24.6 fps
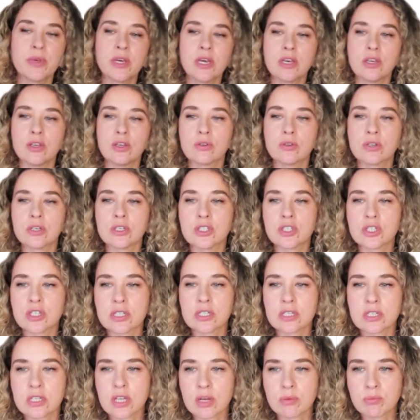you can
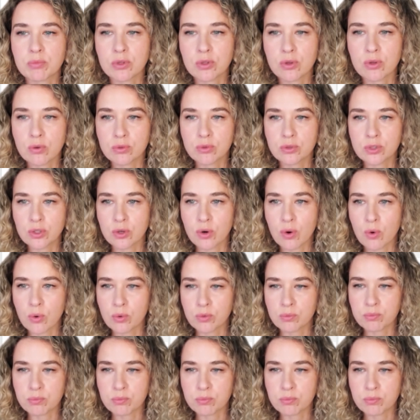just upload your own